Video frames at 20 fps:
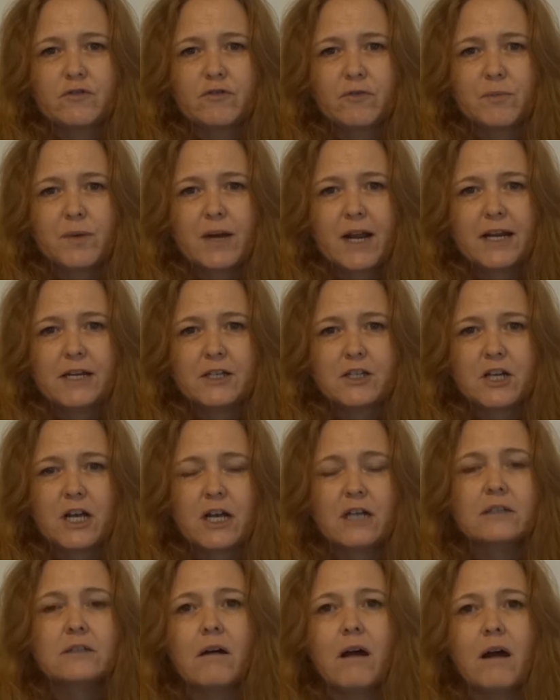from
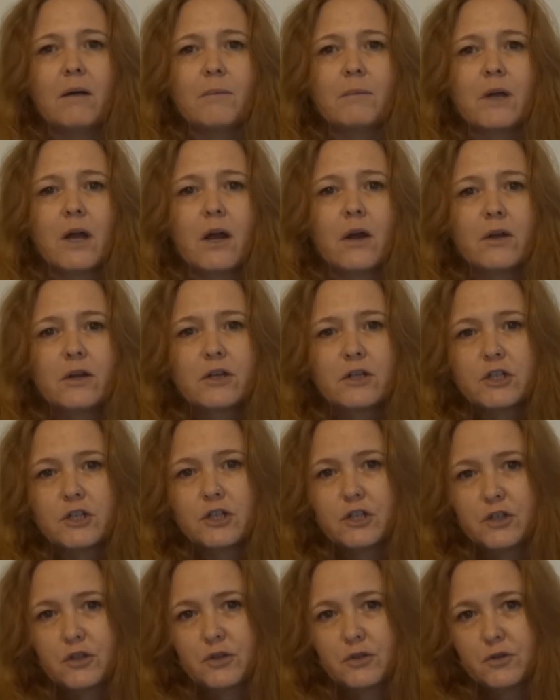nature. I'm going to
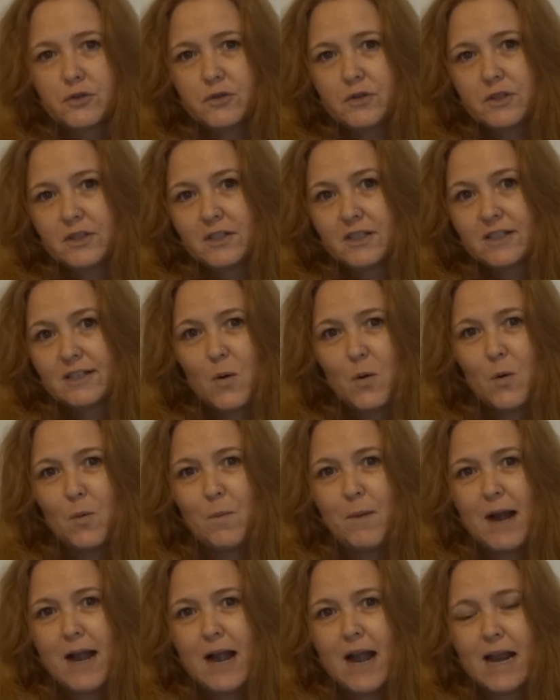choose all
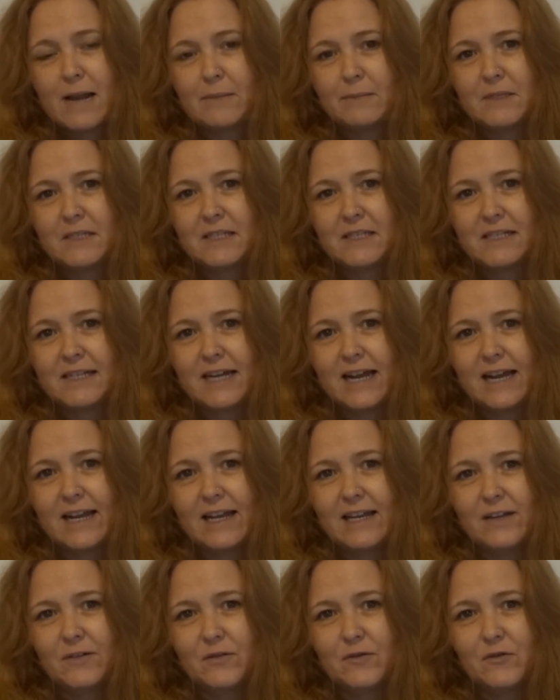my names
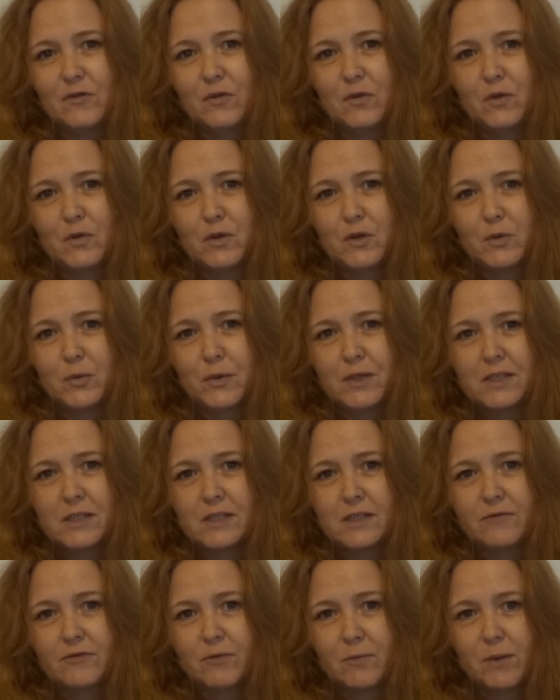today for the
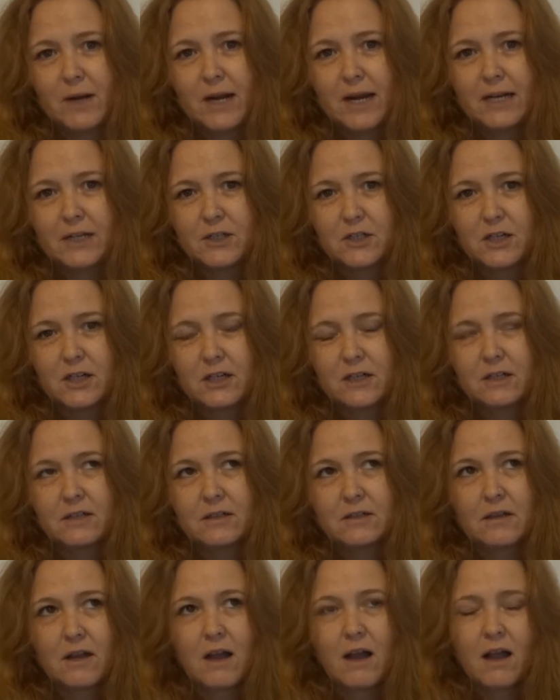twins from nature
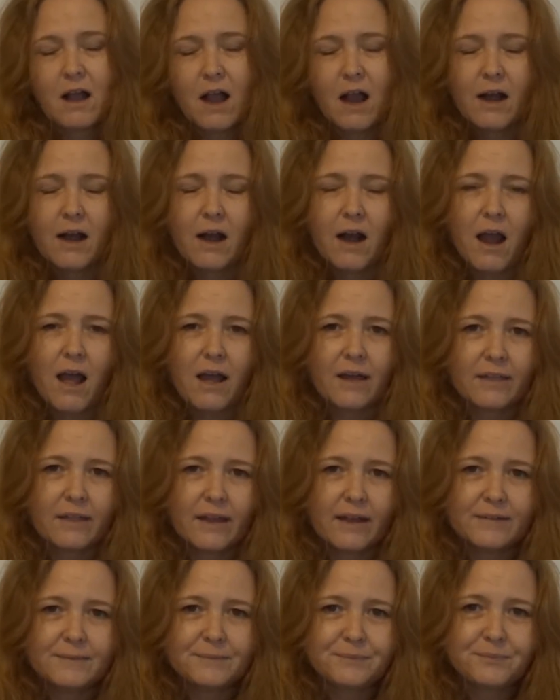because I kind of like
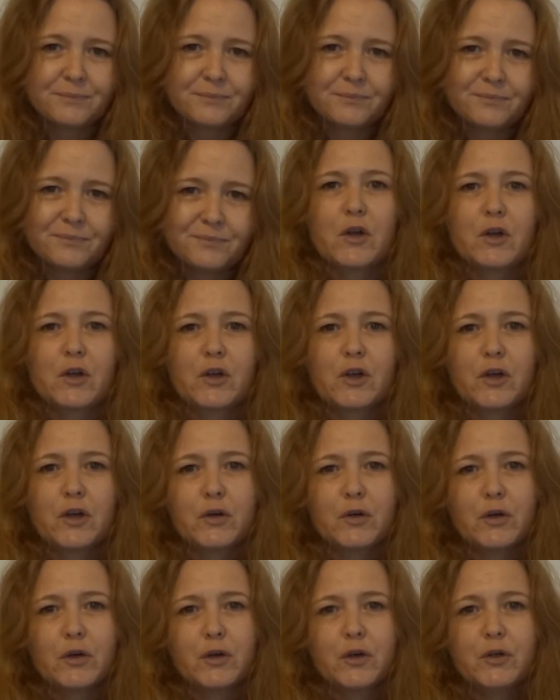that. Girl
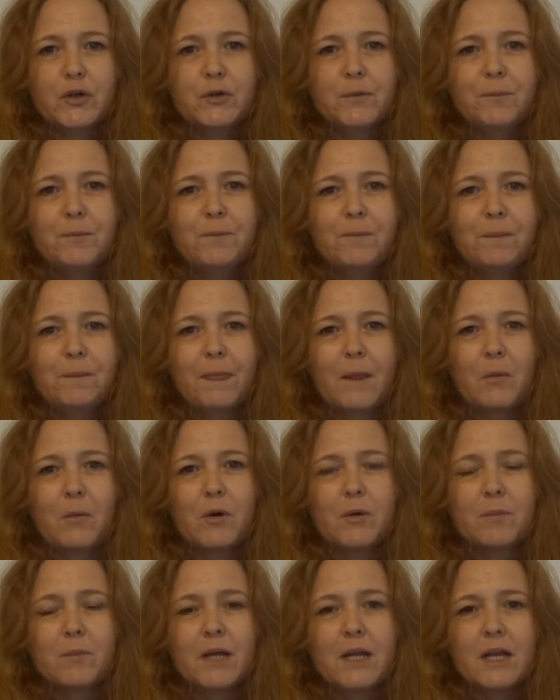girl would
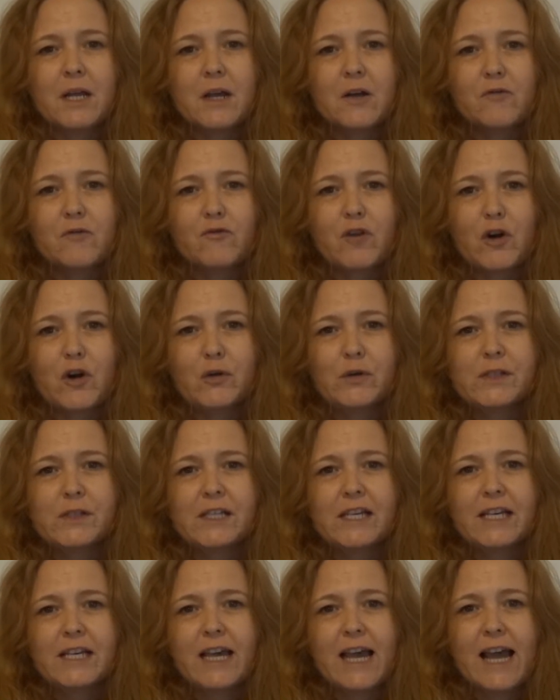be
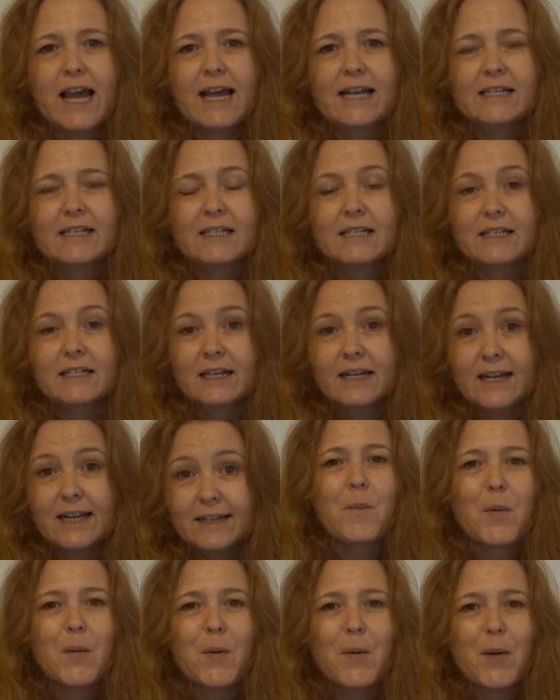Rosie and Lily.
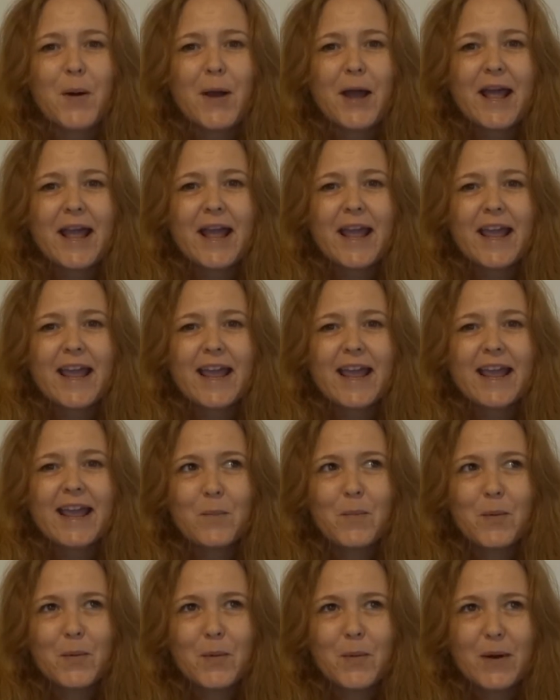
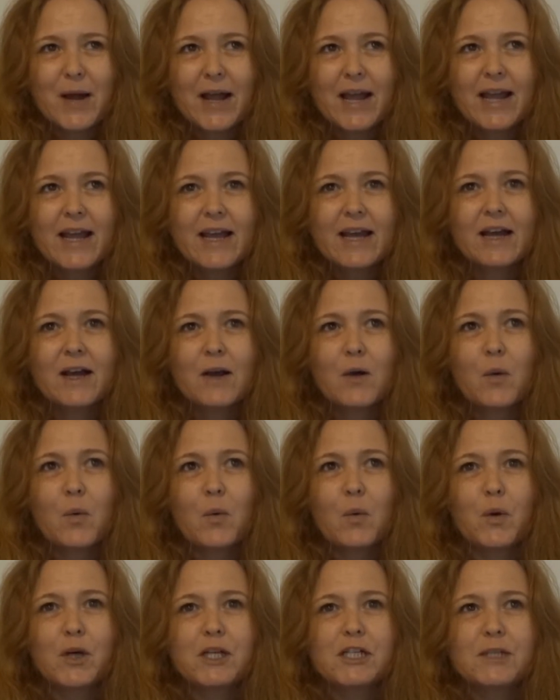Boy boy
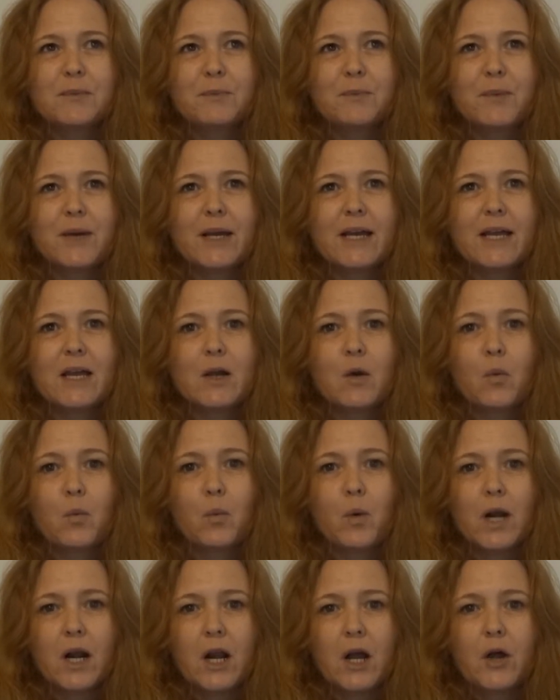would be
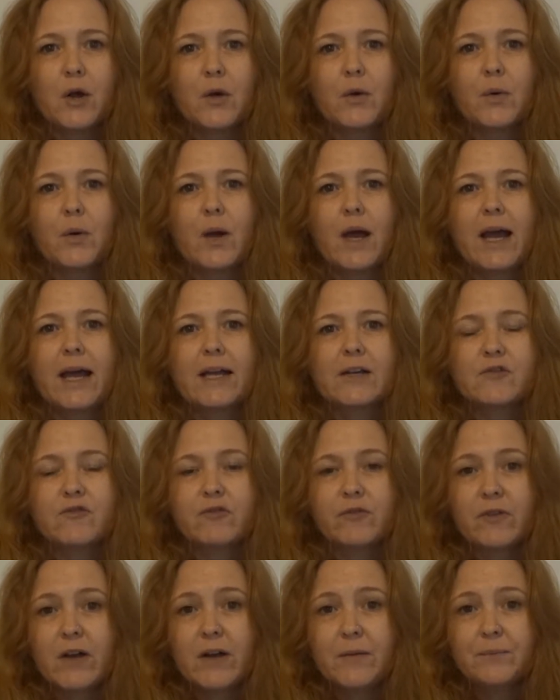Willow and
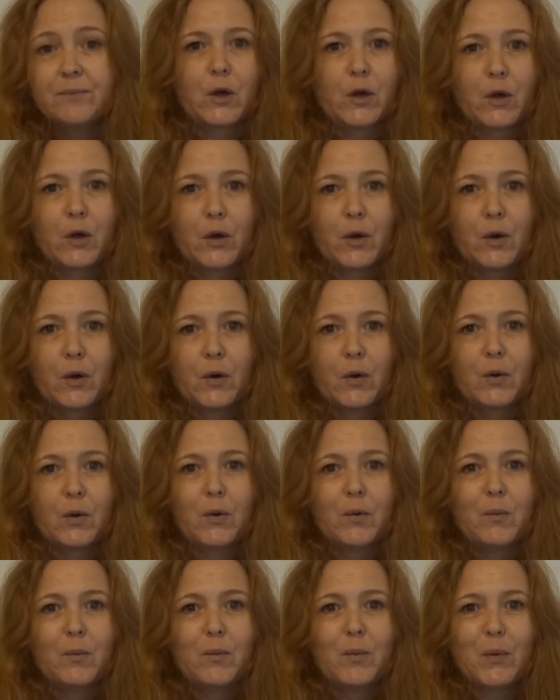River. Girl
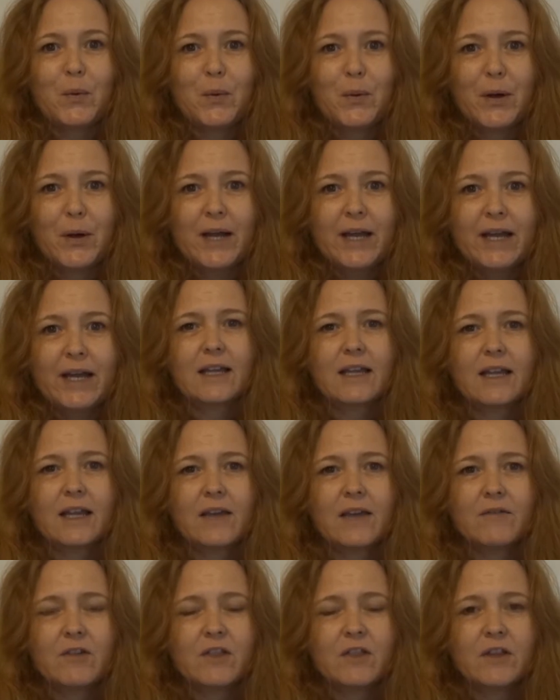boy,
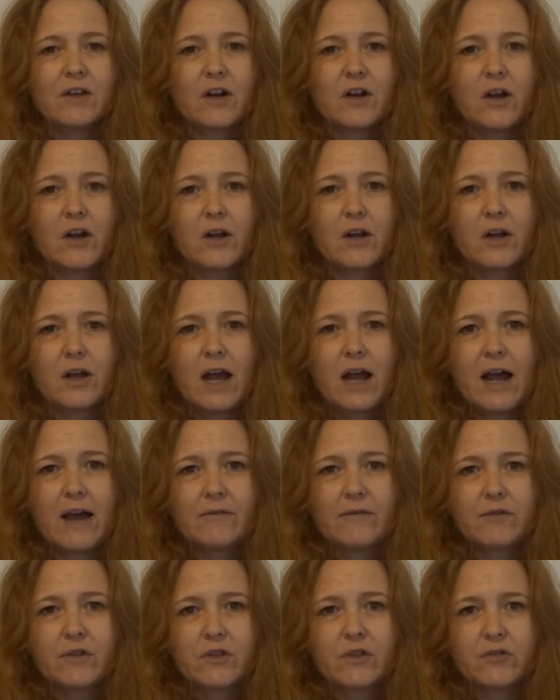given that I
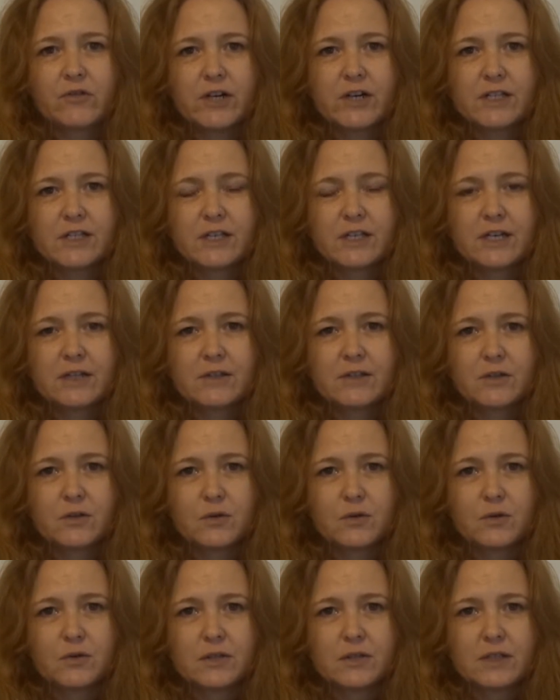have three sons
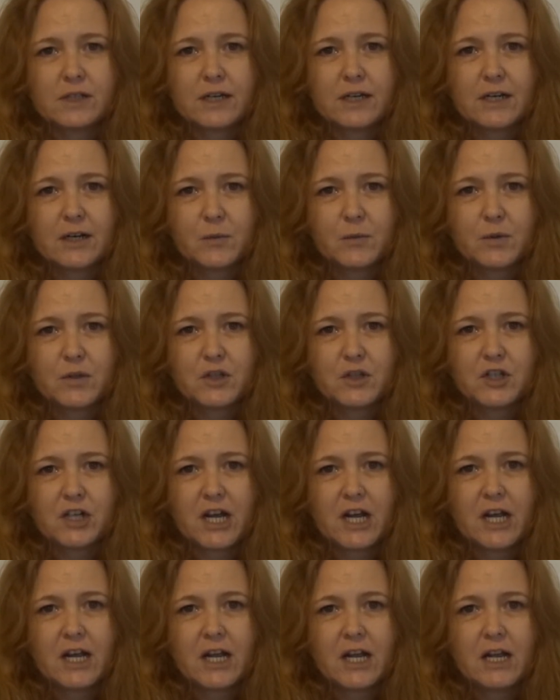all starting with
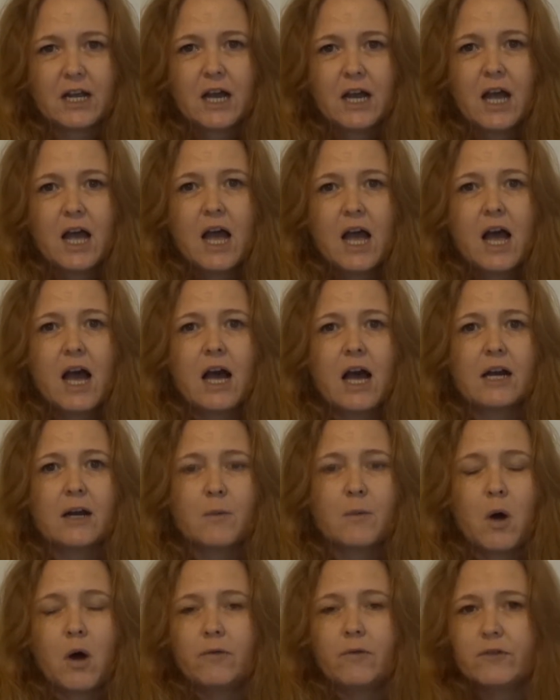J, and
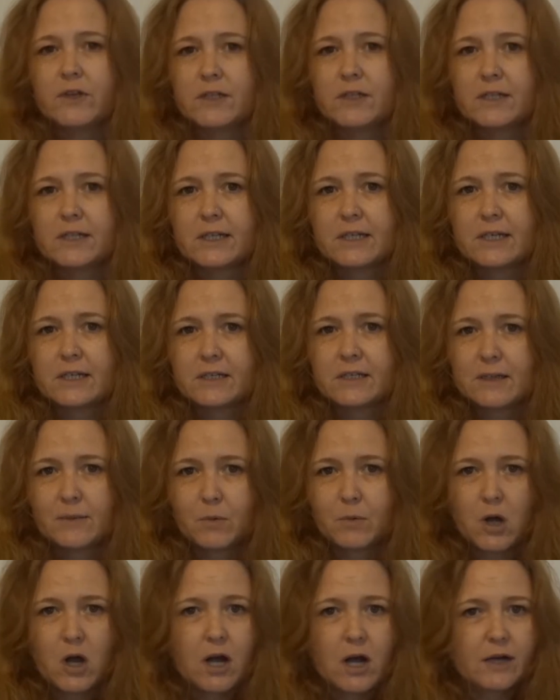I'm obviously
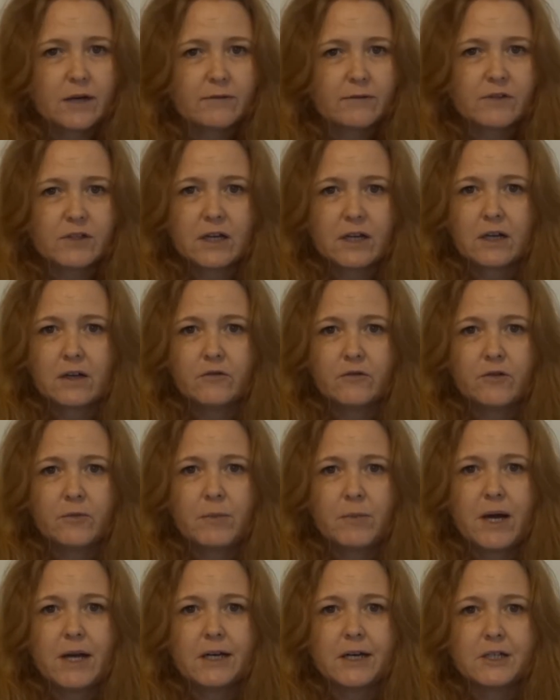some kind of sucker for
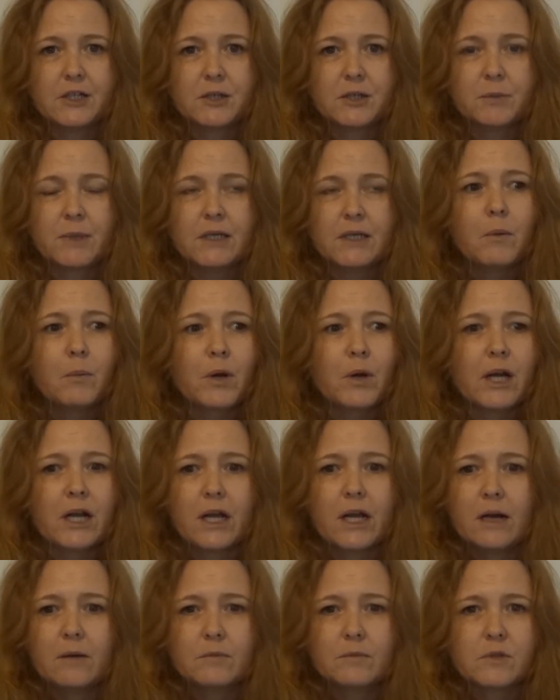punishment when
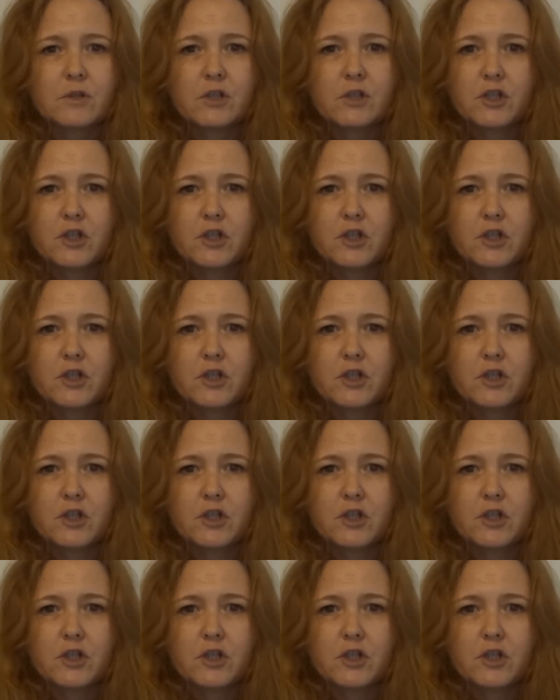it comes to